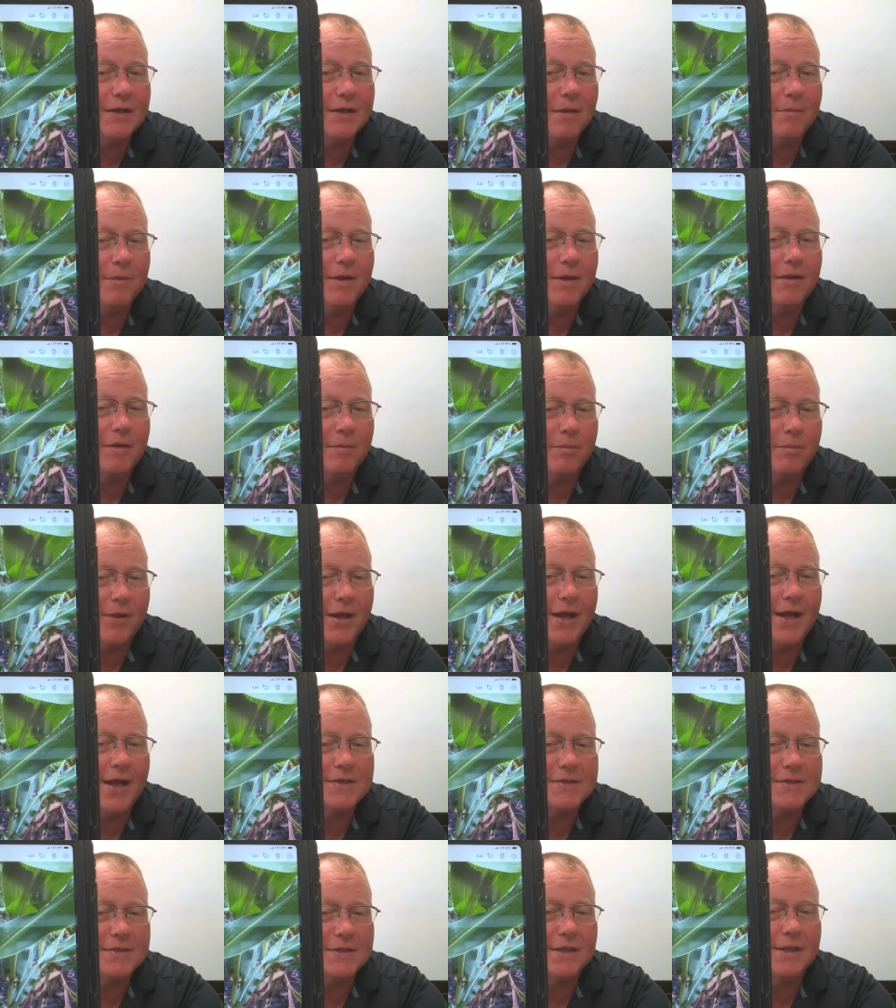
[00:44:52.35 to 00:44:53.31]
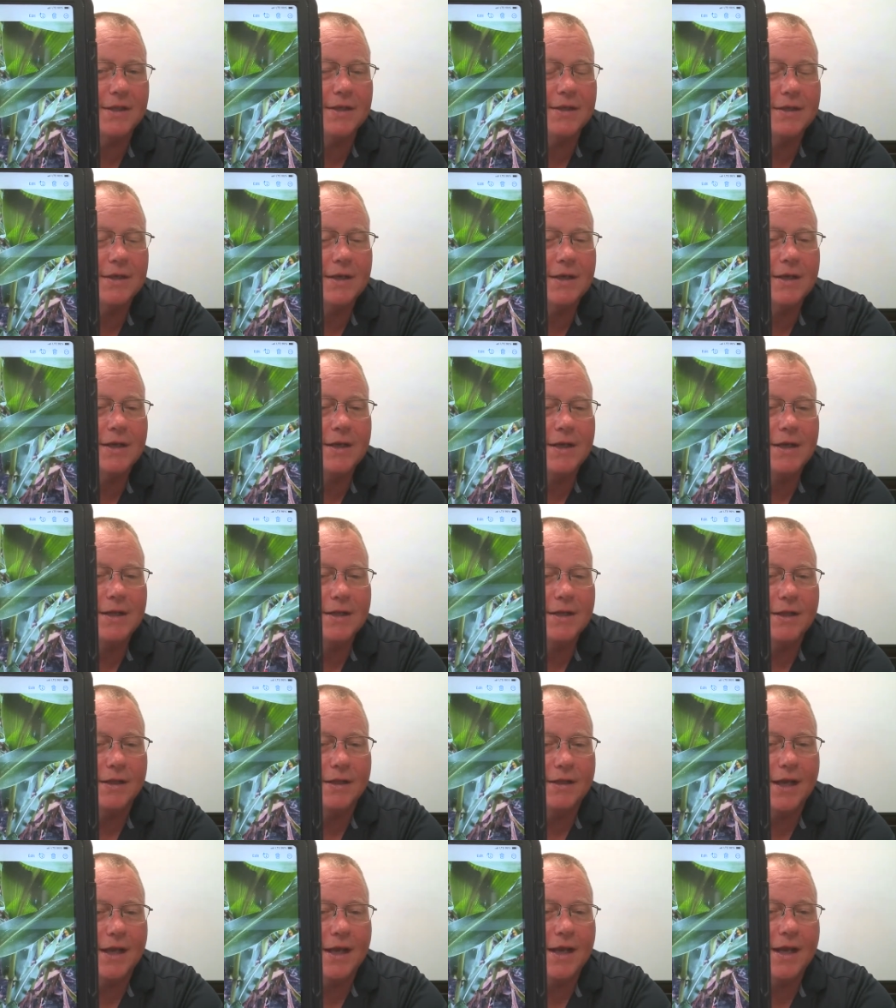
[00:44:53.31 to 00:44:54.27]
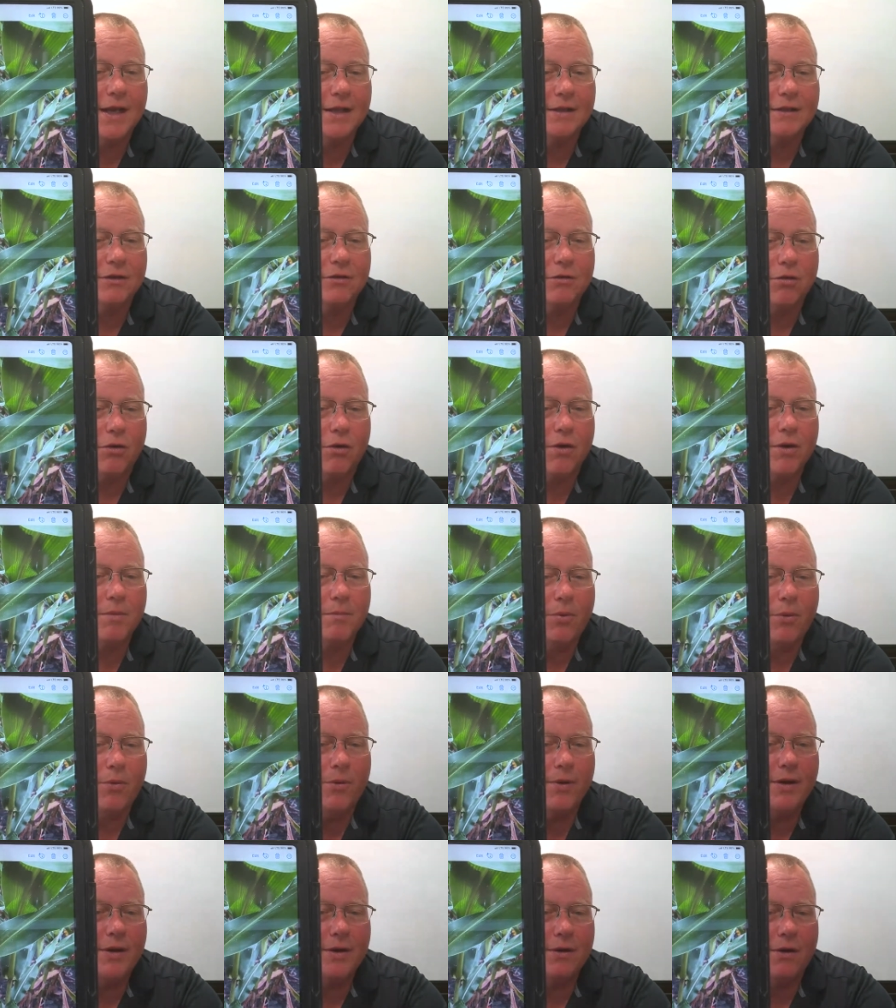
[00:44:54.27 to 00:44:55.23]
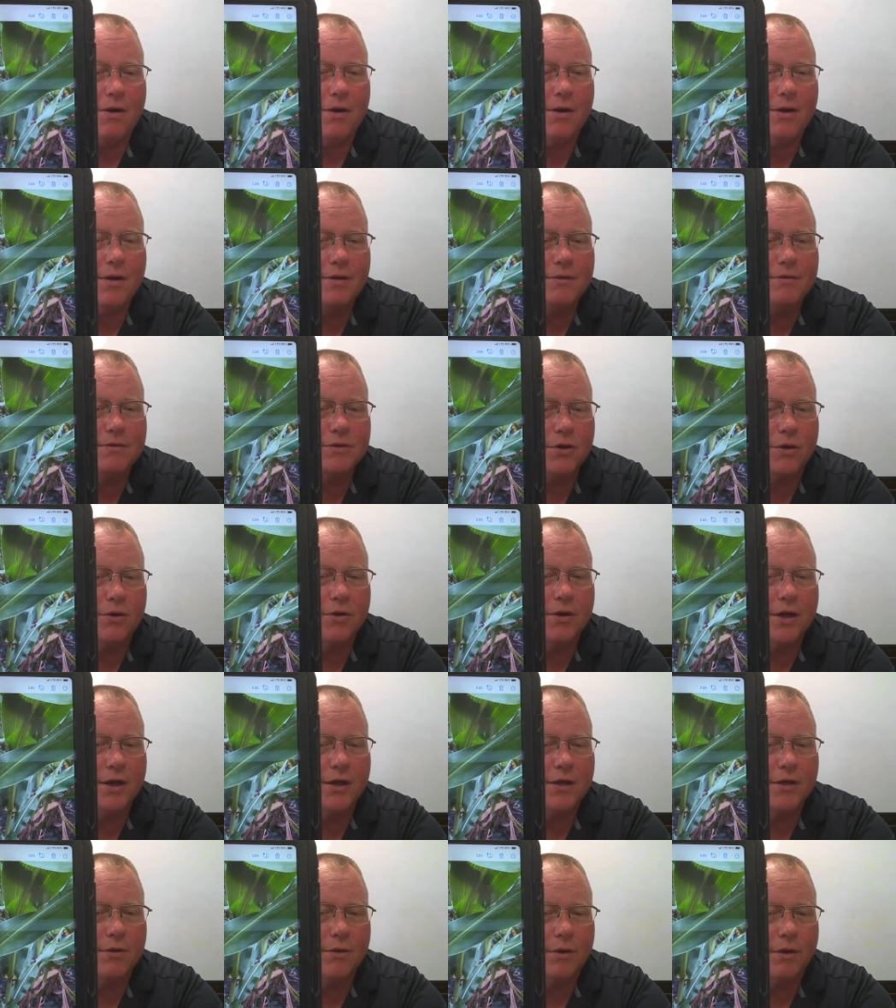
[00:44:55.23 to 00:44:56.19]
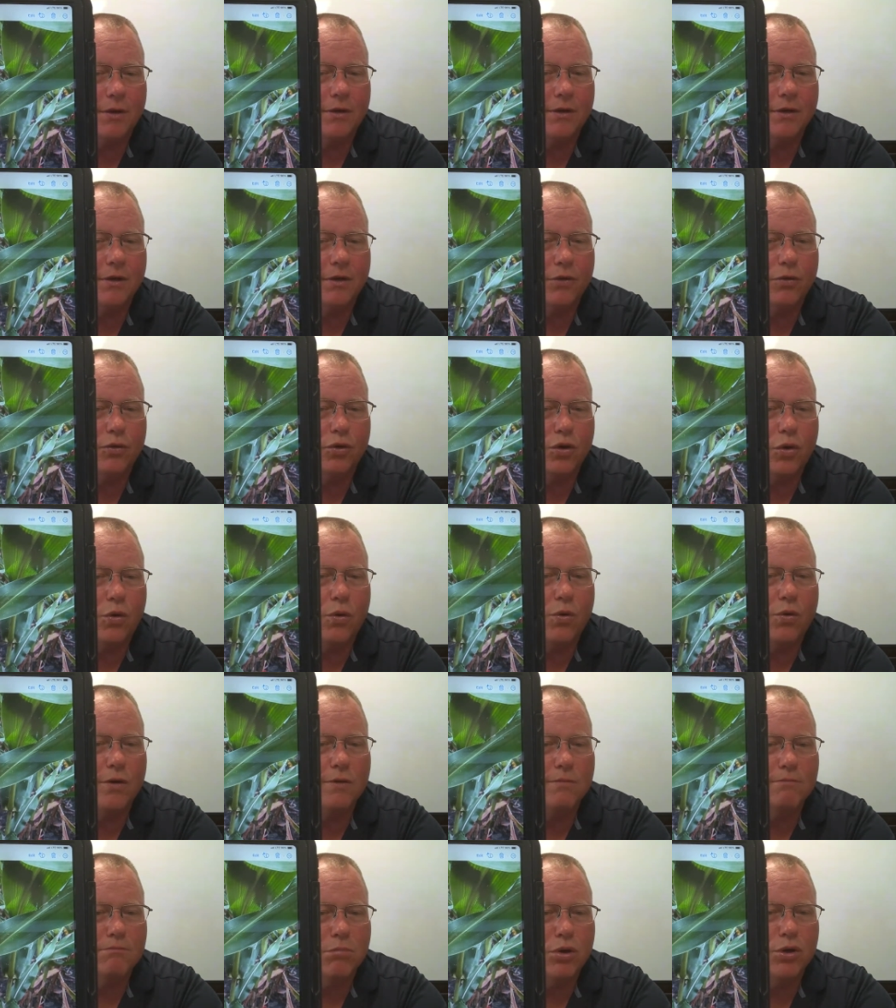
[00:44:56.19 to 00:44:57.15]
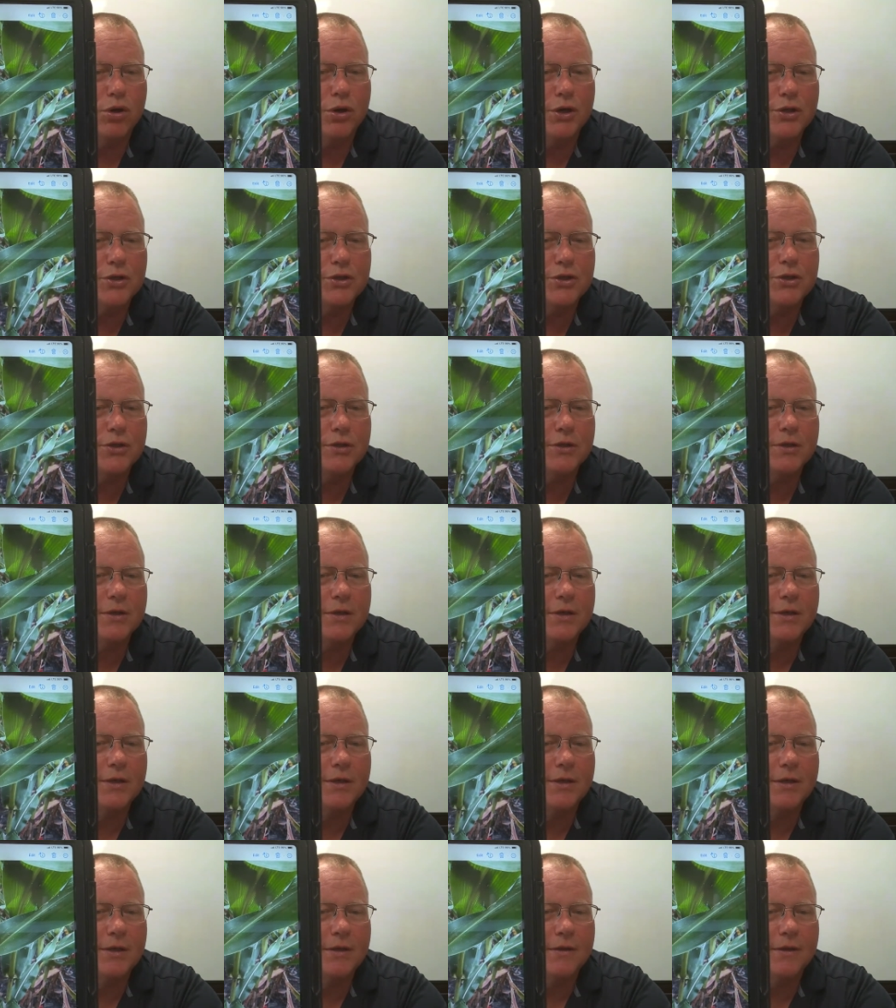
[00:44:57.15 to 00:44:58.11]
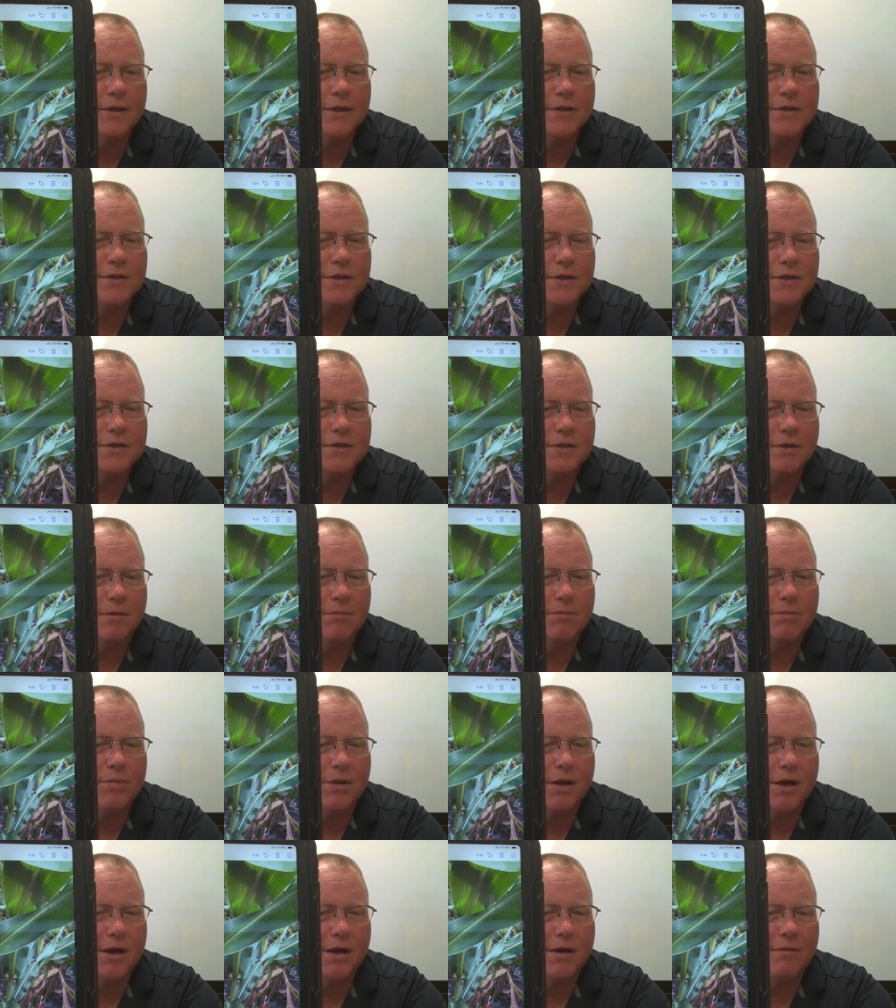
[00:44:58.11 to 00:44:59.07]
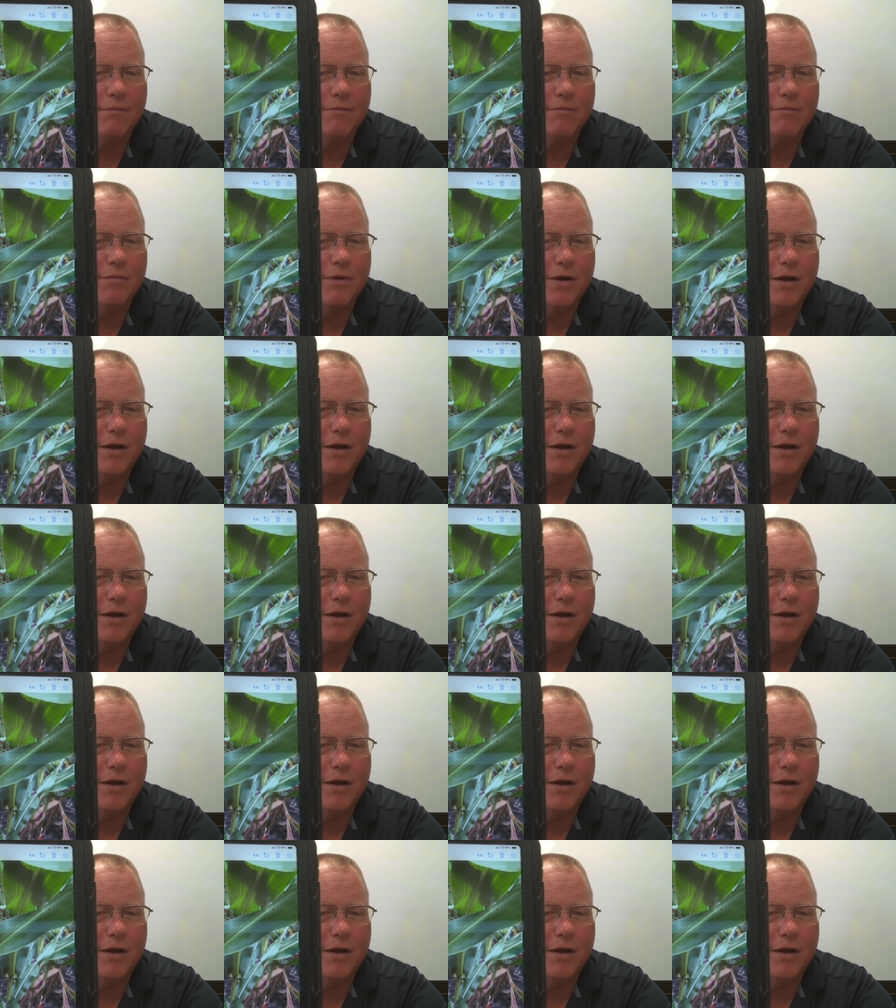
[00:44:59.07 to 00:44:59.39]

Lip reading: I mean, the plants that they hit the growing point on turn into a little corn bush that's just a